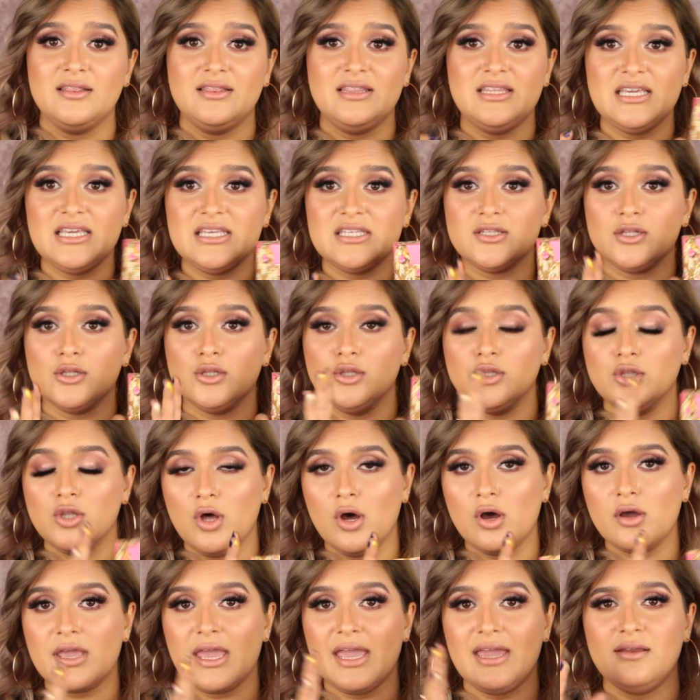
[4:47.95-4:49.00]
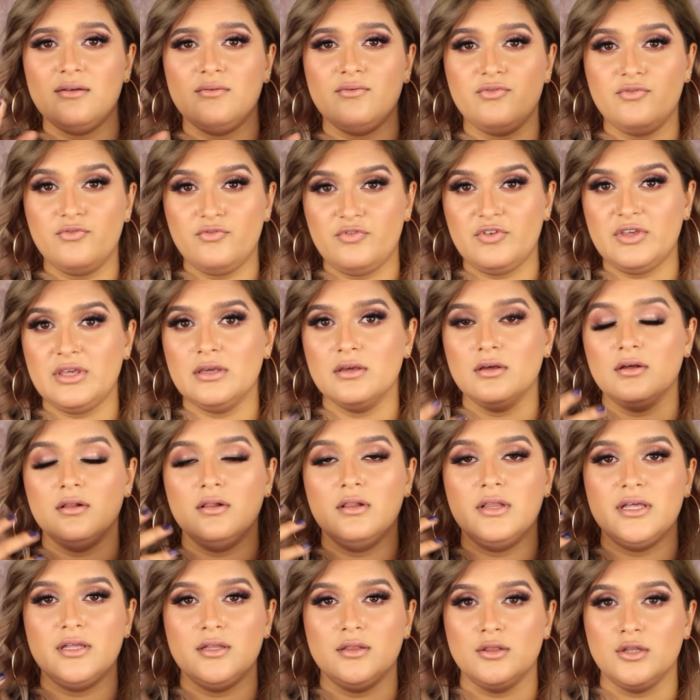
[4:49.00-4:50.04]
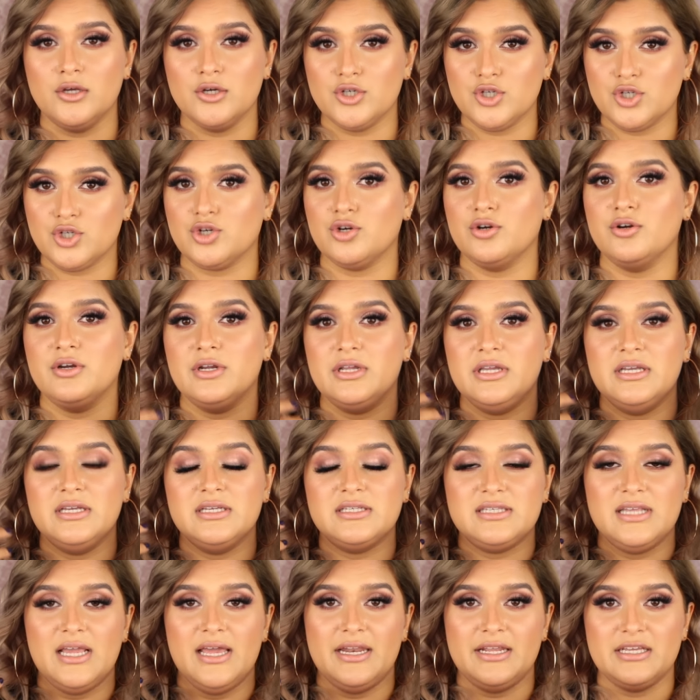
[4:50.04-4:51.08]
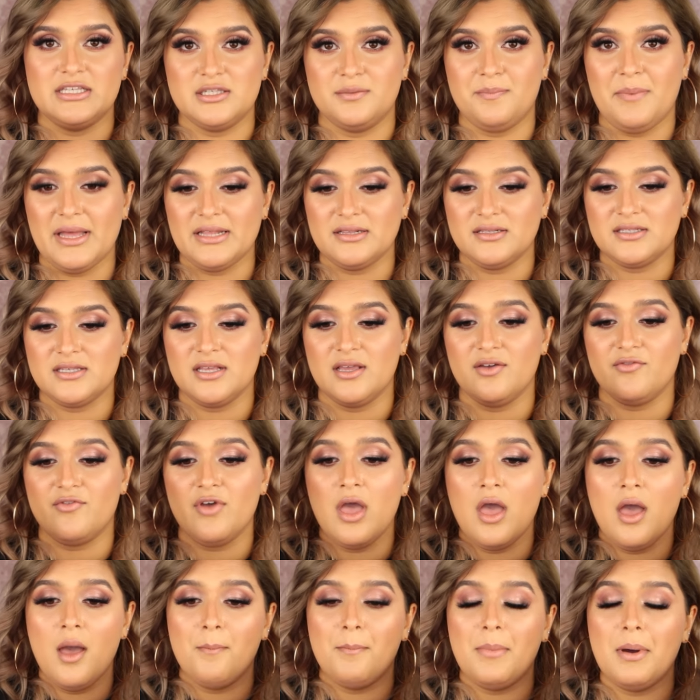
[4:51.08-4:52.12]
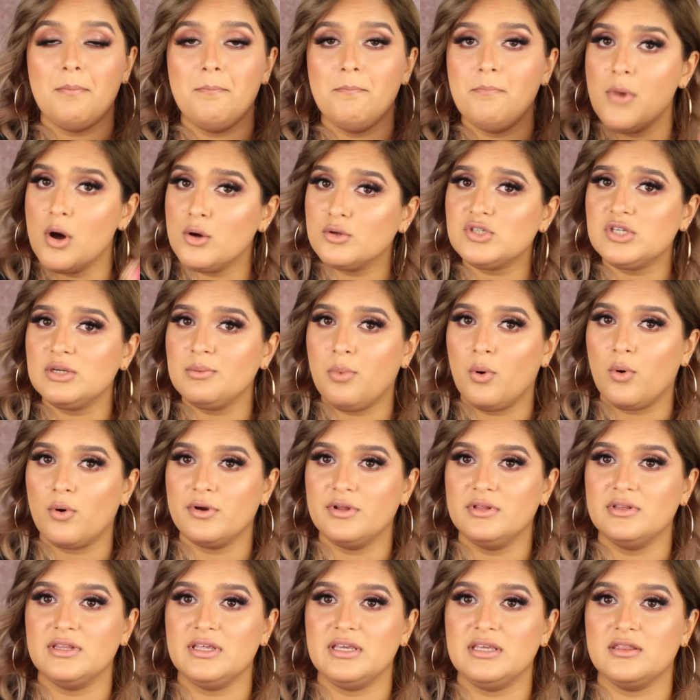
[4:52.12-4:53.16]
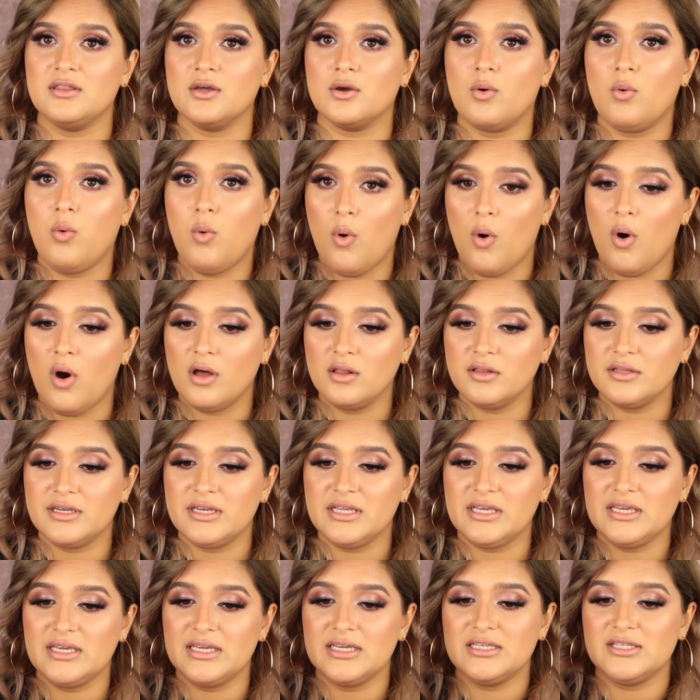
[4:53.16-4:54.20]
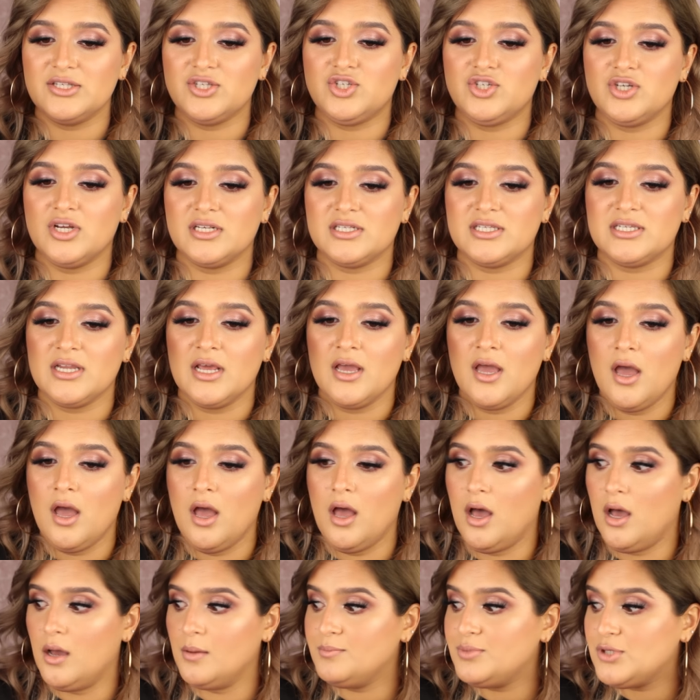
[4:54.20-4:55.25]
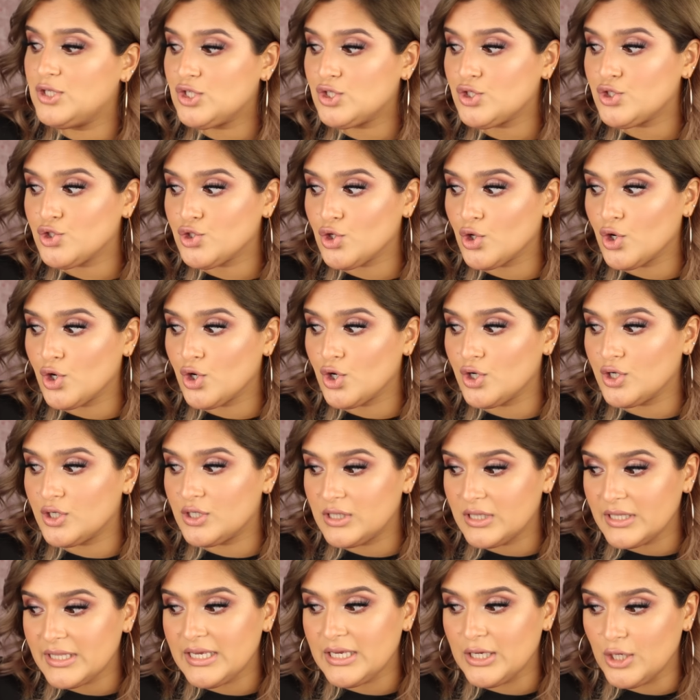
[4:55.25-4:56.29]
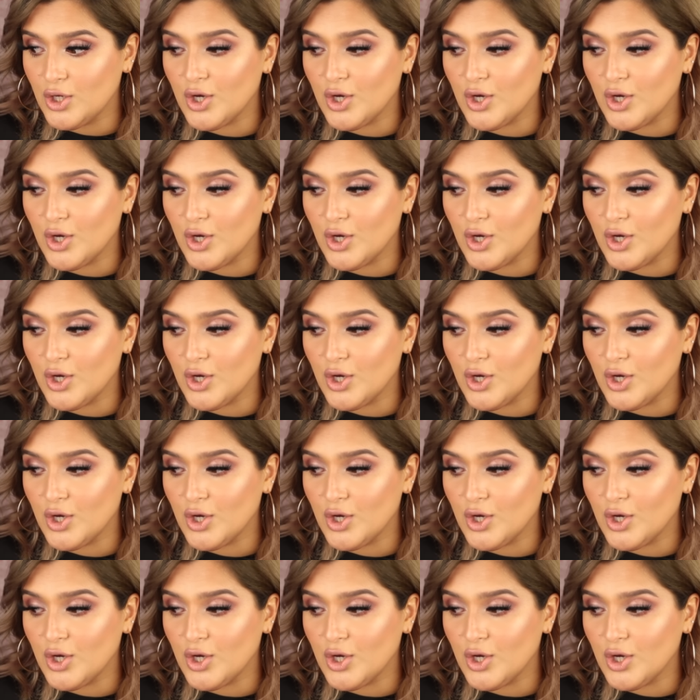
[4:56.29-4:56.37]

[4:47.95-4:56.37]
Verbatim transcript: these look and feel luxurious and expensive, but most importantly, the quality is just absurdly